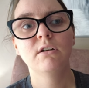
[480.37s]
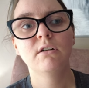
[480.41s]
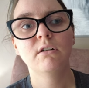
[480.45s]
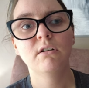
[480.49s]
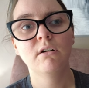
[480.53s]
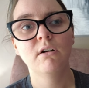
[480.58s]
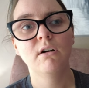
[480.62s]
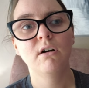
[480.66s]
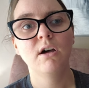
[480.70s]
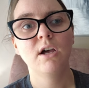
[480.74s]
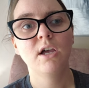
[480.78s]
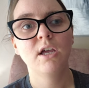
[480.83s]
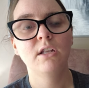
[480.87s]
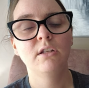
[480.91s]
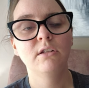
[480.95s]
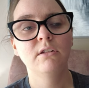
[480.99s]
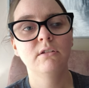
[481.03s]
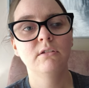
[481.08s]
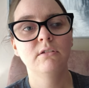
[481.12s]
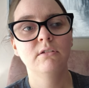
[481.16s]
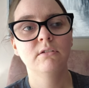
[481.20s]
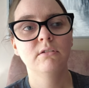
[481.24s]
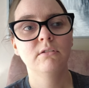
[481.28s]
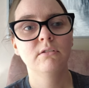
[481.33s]

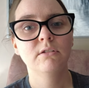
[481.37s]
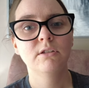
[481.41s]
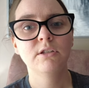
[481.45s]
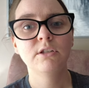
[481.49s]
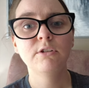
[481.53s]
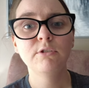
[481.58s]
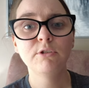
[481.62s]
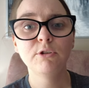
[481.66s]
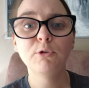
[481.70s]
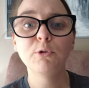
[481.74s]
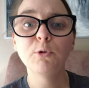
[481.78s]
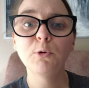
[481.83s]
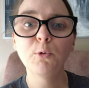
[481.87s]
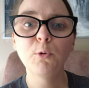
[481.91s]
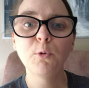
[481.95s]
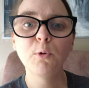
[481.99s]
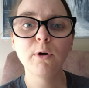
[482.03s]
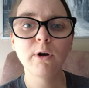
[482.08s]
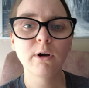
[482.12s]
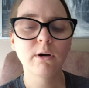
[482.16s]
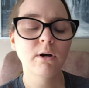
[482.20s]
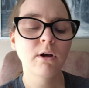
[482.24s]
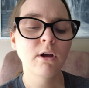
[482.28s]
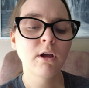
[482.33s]
on
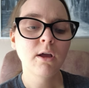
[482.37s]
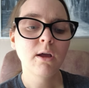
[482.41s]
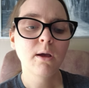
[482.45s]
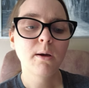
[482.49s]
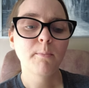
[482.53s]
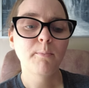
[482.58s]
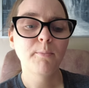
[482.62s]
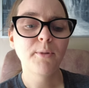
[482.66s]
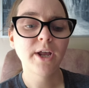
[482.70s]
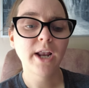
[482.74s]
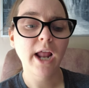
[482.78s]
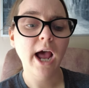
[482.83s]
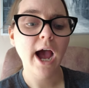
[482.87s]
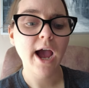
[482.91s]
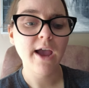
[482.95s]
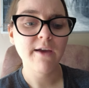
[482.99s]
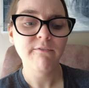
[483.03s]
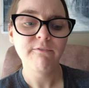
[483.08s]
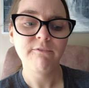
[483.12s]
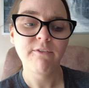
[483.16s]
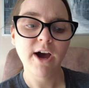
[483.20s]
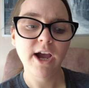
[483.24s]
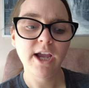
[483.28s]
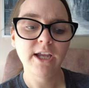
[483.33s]
you, but I
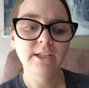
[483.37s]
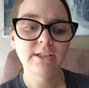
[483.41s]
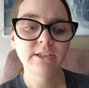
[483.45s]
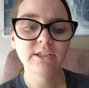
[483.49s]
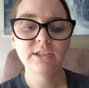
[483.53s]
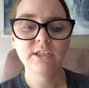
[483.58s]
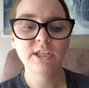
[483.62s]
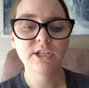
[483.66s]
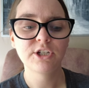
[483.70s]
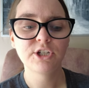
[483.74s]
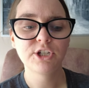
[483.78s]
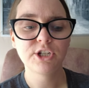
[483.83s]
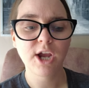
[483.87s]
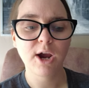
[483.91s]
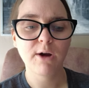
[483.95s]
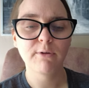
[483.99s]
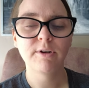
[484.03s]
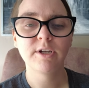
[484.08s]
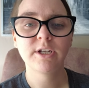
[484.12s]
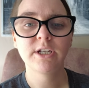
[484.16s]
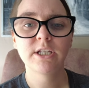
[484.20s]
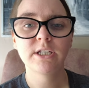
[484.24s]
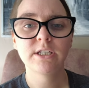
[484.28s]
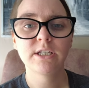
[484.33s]
find that
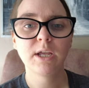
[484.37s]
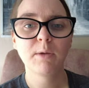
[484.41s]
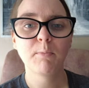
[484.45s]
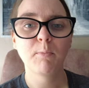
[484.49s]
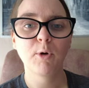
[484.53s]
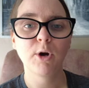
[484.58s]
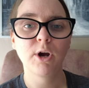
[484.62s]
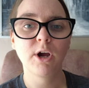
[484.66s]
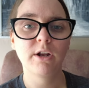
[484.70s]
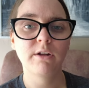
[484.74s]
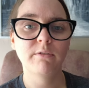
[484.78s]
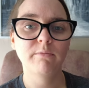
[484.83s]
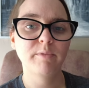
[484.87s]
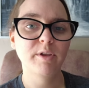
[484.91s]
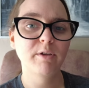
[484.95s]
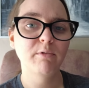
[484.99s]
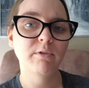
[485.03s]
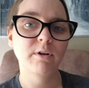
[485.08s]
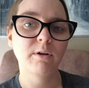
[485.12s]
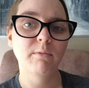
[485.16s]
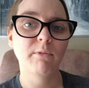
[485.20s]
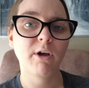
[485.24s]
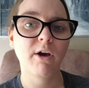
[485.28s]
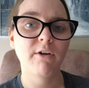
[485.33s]
showering can take more out of me
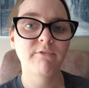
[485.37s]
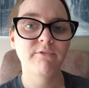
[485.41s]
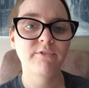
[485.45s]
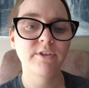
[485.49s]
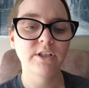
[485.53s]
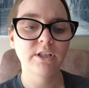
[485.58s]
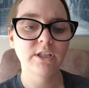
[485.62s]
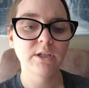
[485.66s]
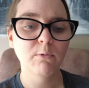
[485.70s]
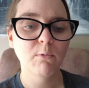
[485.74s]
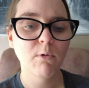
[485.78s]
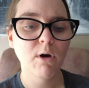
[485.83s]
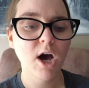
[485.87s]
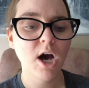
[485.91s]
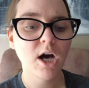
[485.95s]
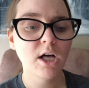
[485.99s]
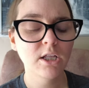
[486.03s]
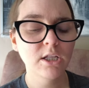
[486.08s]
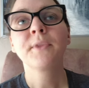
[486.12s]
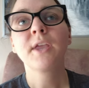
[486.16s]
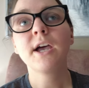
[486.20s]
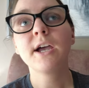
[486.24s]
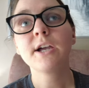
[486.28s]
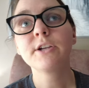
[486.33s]
when I'm not feeling
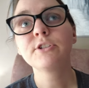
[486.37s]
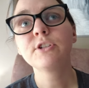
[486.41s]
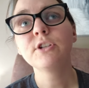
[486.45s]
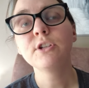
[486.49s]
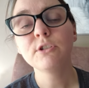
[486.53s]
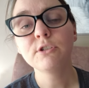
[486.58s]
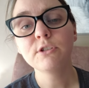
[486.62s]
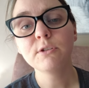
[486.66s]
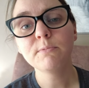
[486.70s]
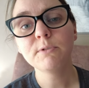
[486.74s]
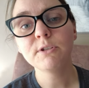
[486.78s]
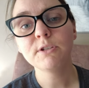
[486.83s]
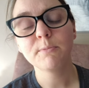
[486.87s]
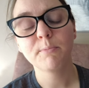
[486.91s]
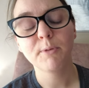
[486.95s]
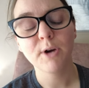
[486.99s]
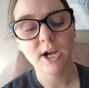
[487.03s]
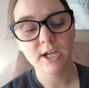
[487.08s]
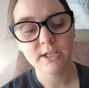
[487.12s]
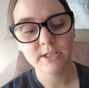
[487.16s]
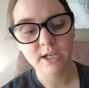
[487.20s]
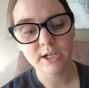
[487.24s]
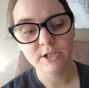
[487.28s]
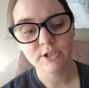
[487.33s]
well. I actually used to be
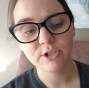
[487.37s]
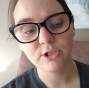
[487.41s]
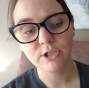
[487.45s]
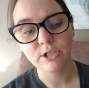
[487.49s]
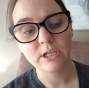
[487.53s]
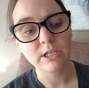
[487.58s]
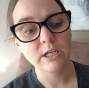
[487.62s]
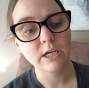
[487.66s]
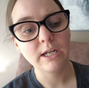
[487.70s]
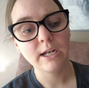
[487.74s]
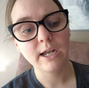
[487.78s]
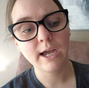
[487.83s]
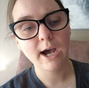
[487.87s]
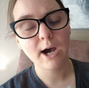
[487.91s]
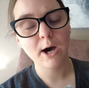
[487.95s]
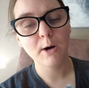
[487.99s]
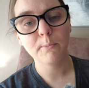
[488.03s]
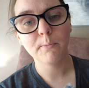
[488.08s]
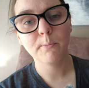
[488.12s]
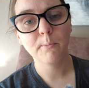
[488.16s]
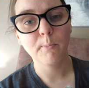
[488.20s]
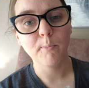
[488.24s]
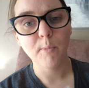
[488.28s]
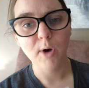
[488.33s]
surprised actually at how
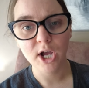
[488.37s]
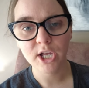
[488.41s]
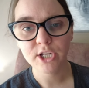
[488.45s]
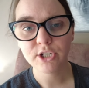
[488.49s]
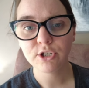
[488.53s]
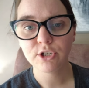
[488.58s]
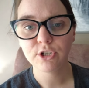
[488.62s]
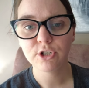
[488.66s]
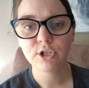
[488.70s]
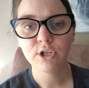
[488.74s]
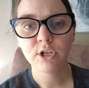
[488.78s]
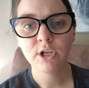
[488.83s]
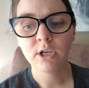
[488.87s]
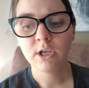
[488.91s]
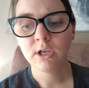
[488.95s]
much